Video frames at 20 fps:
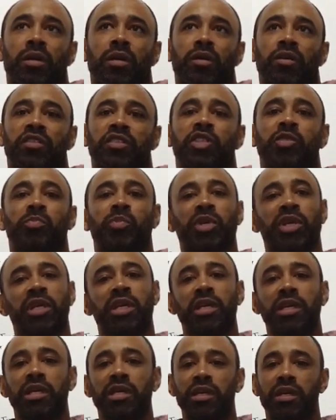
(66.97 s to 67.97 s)

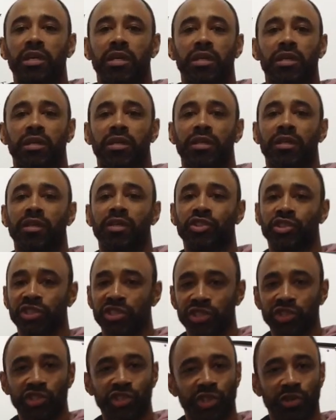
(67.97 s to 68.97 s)
Speed,
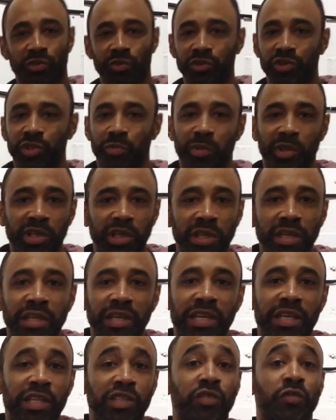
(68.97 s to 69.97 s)
just in general, speed
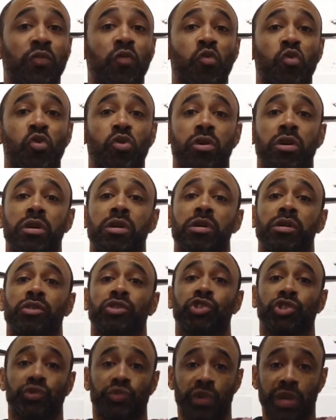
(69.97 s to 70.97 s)
is for
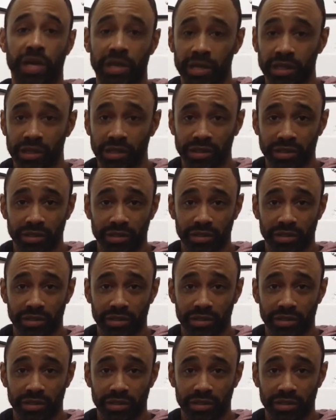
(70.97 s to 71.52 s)
training,